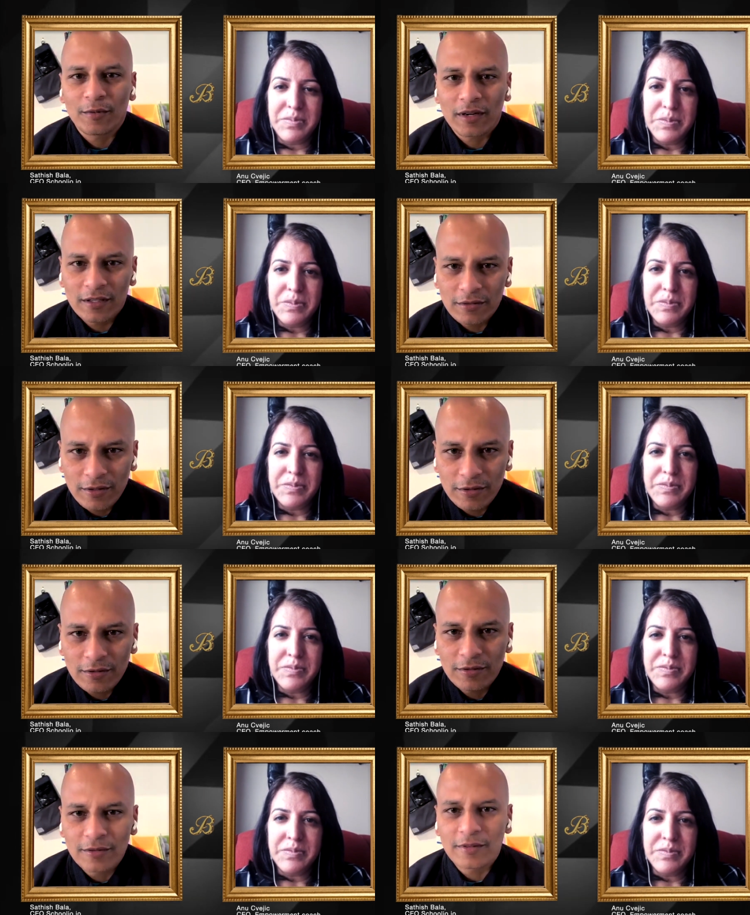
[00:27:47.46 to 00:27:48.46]
Speaker 1: you
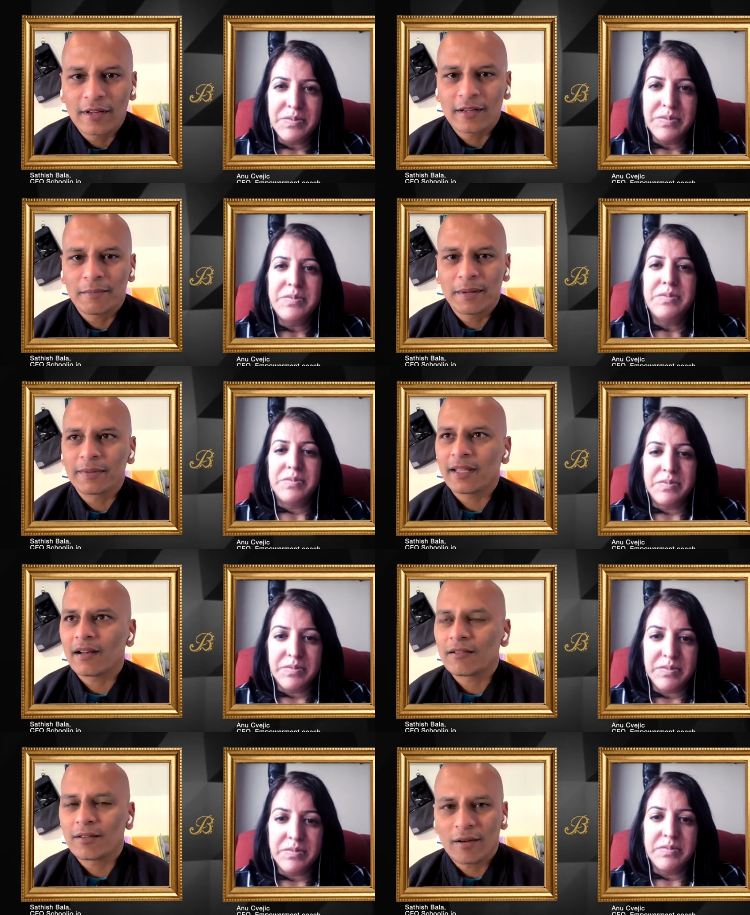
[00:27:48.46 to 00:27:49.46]
do, people that are in
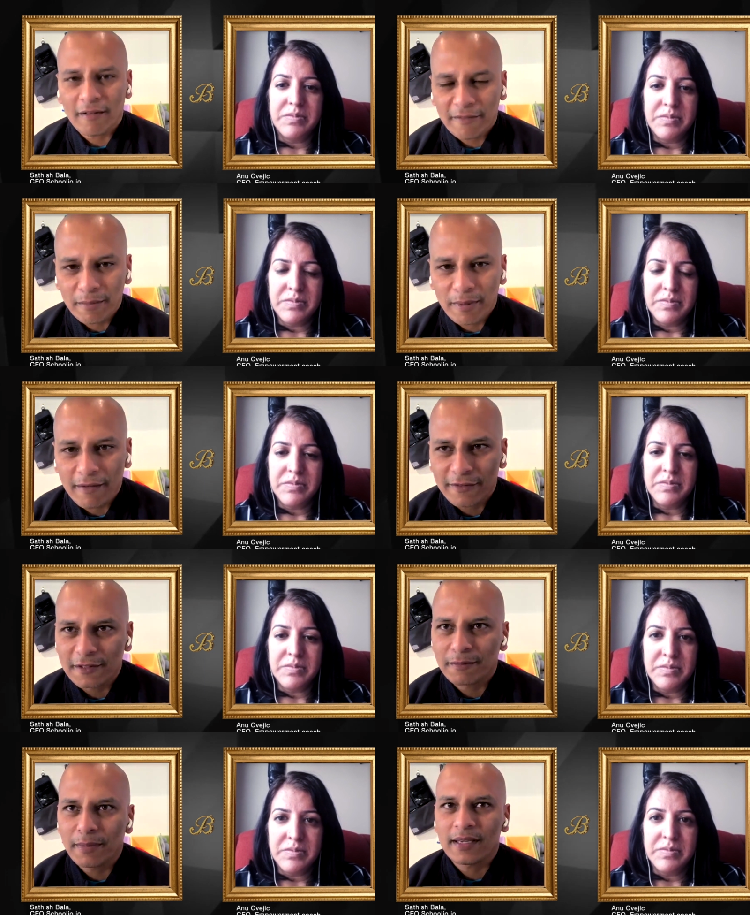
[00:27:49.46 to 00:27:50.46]
the non-for-profit
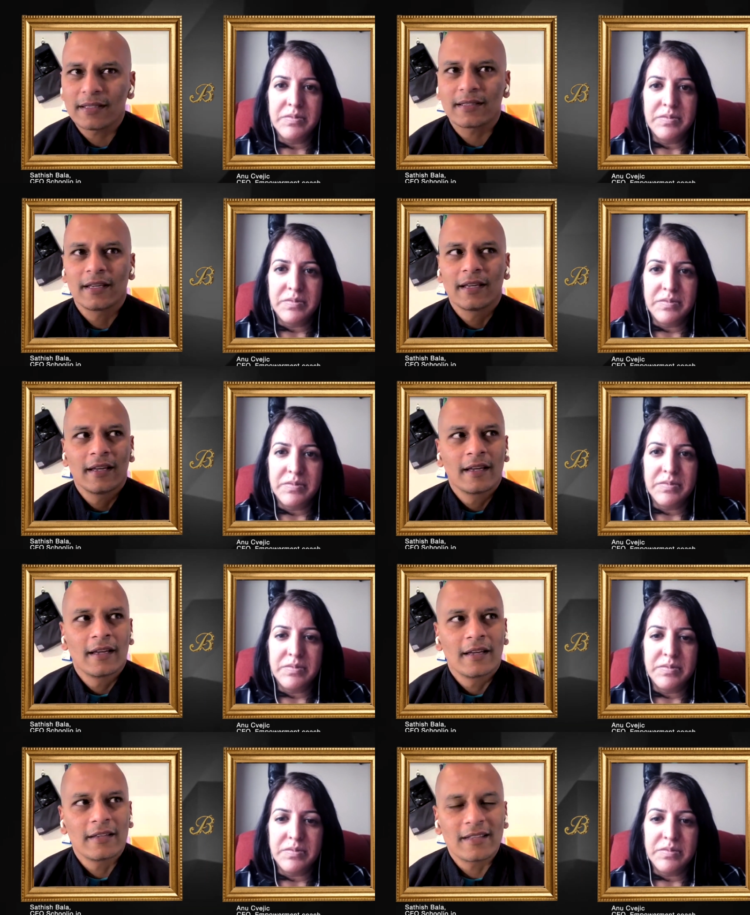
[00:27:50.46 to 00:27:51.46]
space.
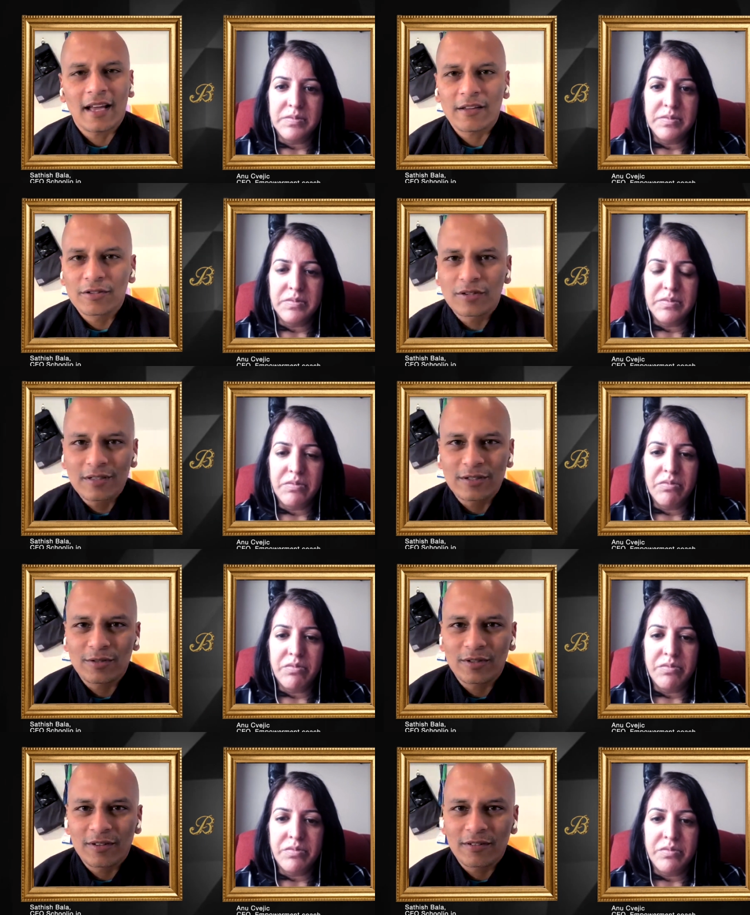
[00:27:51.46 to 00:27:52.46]
It's not your traditional
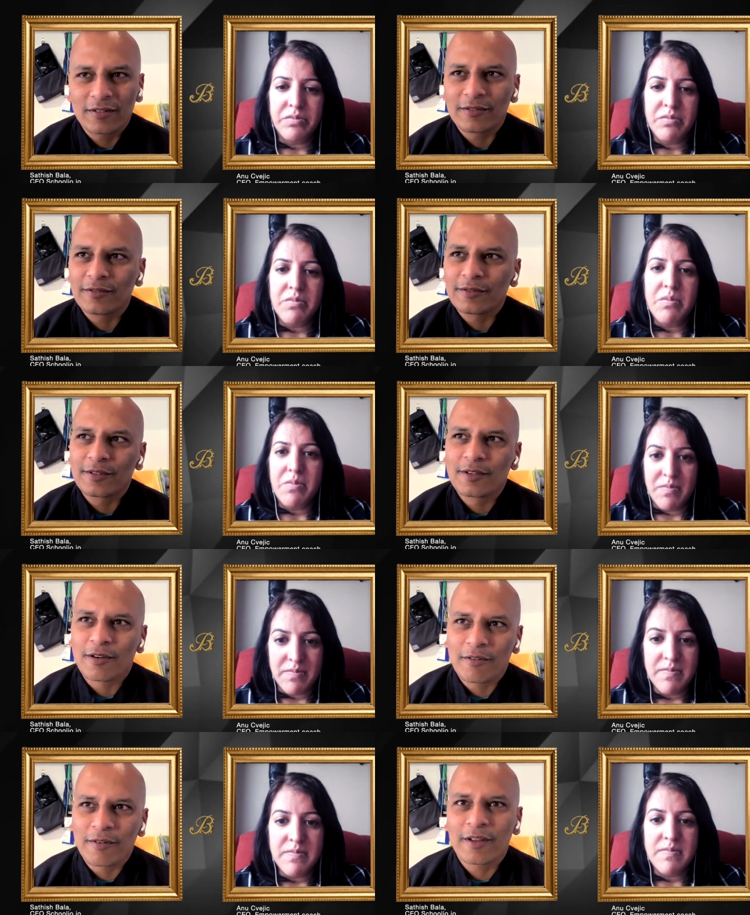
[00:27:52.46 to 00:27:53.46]

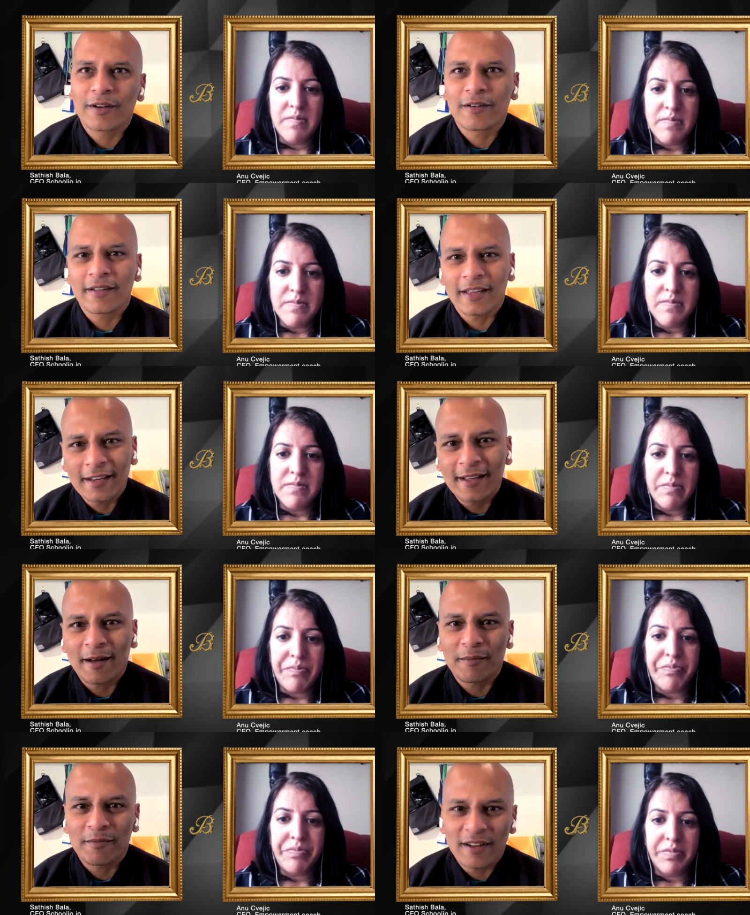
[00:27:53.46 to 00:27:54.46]
career,
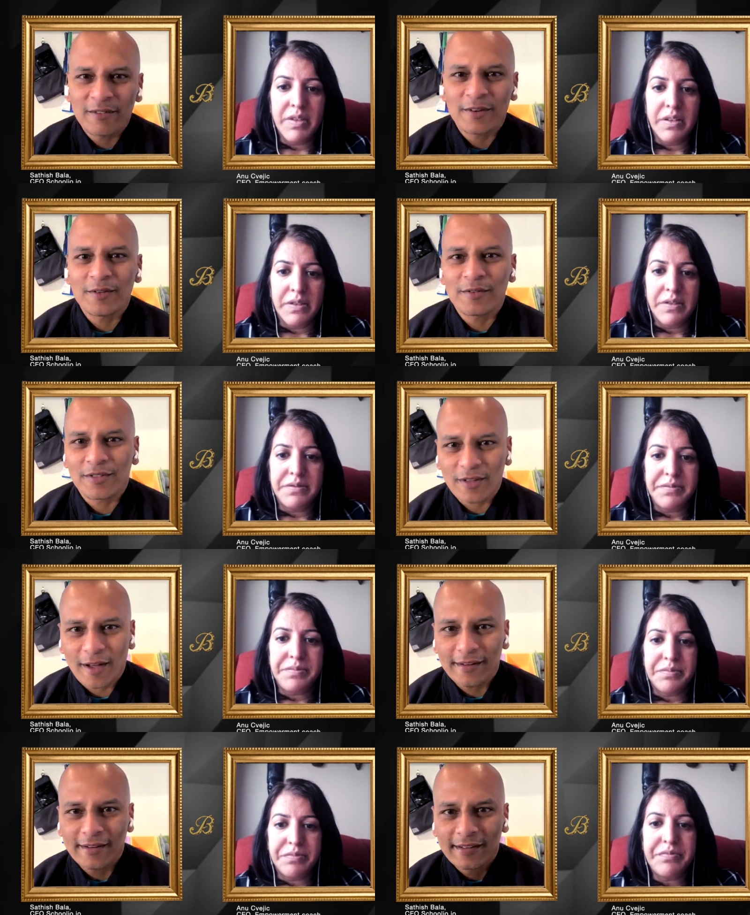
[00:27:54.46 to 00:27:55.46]
income, revenue
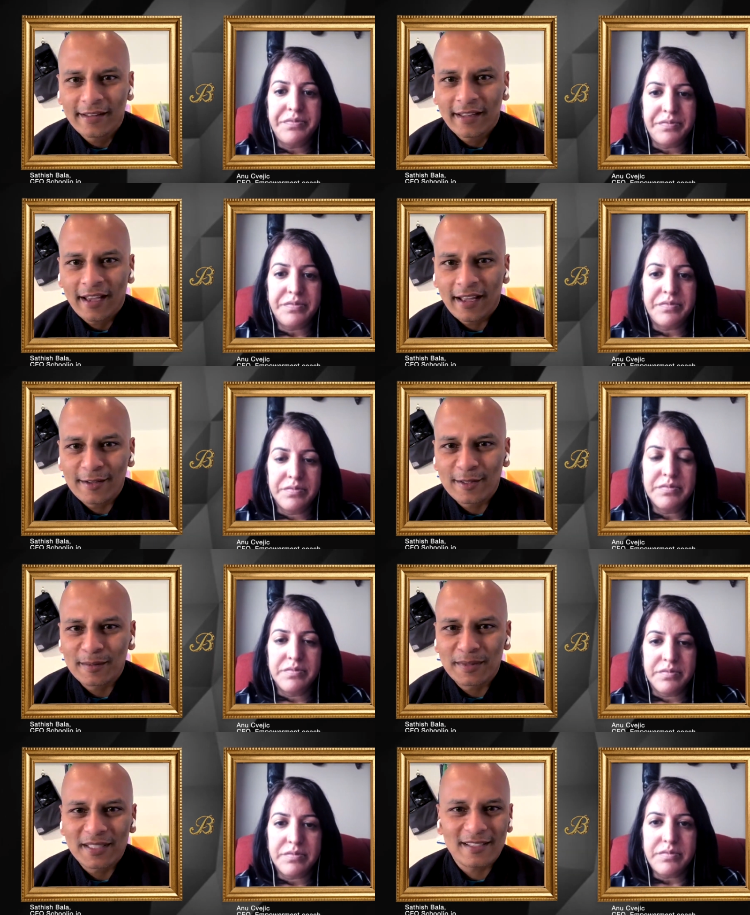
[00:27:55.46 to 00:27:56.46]
thought. And this is a
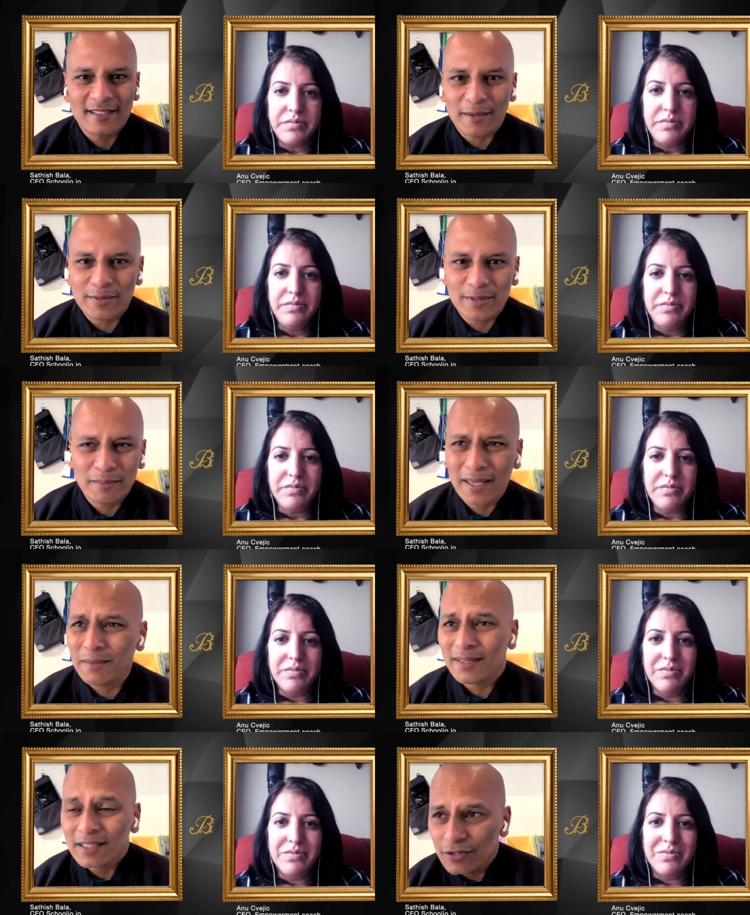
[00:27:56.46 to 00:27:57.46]
misconception.
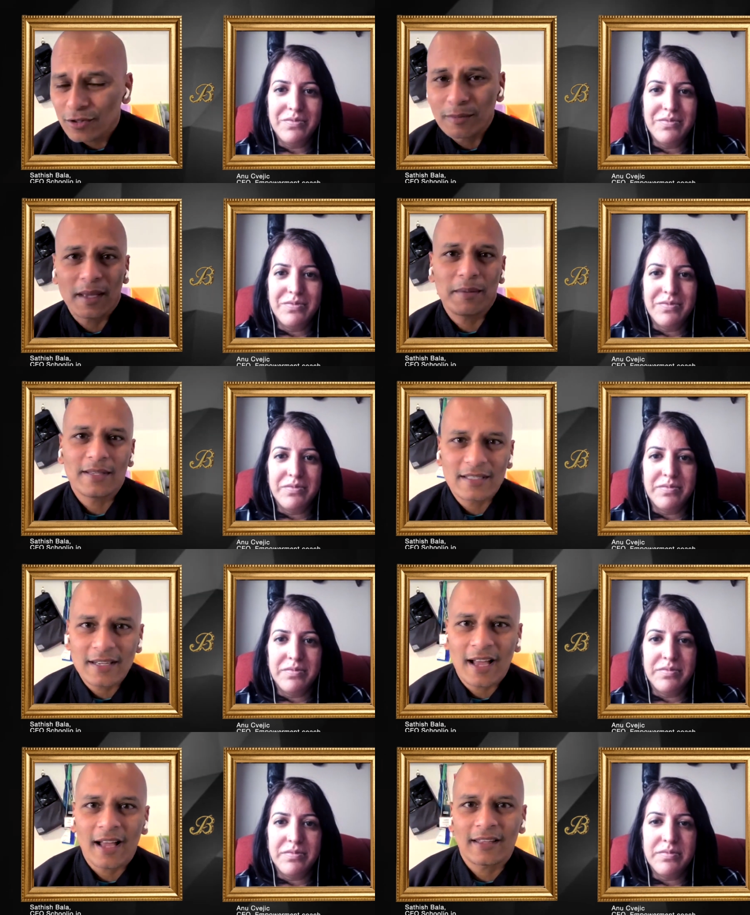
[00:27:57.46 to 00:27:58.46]
Maybe it's true, maybe it's
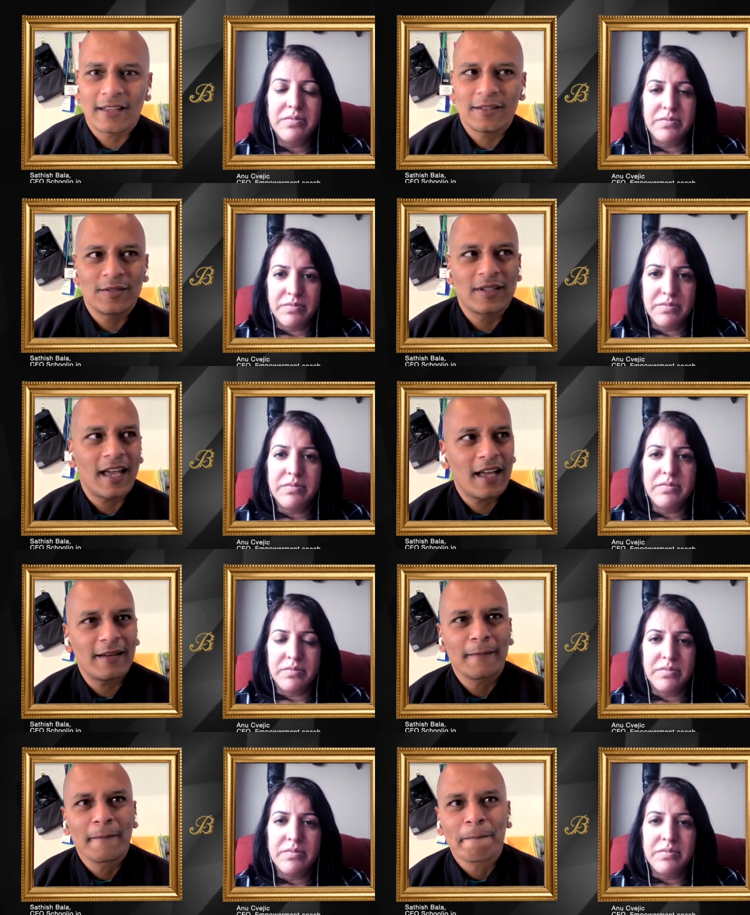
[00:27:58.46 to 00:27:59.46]
not, that you can't
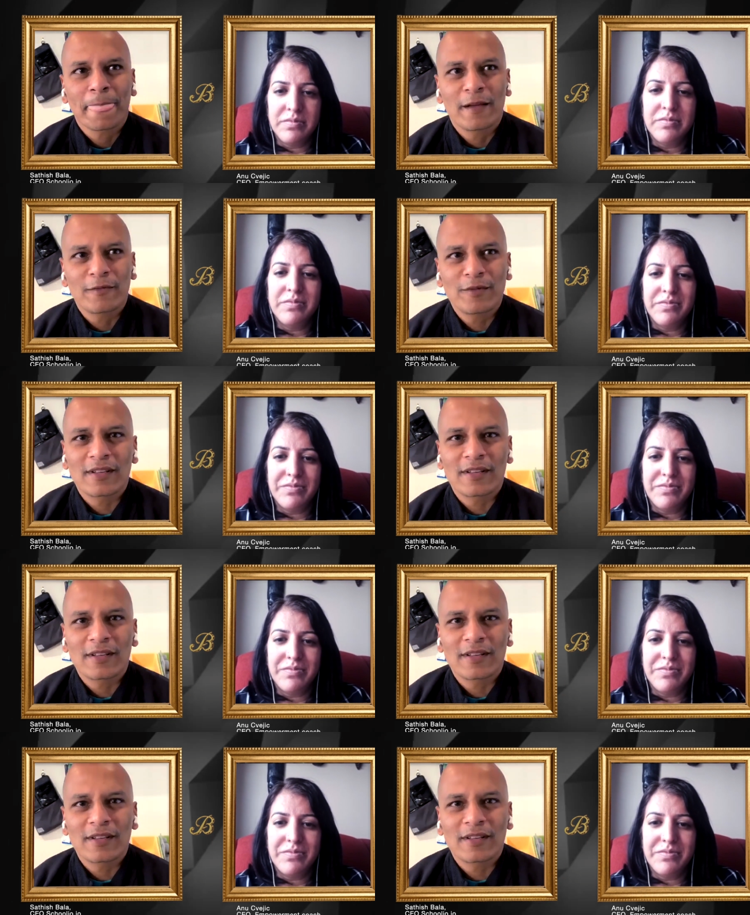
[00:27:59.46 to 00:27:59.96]
really